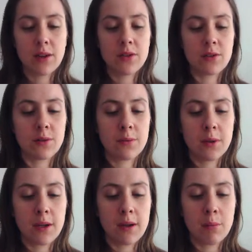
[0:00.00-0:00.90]
So
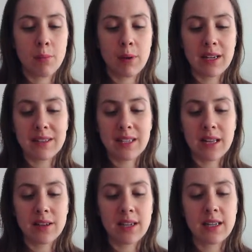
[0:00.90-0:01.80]
best
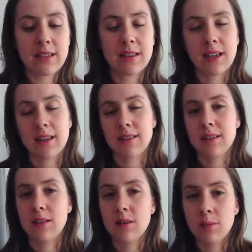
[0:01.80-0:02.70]
allocated, that's
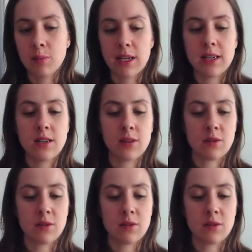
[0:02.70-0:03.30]
an opinion.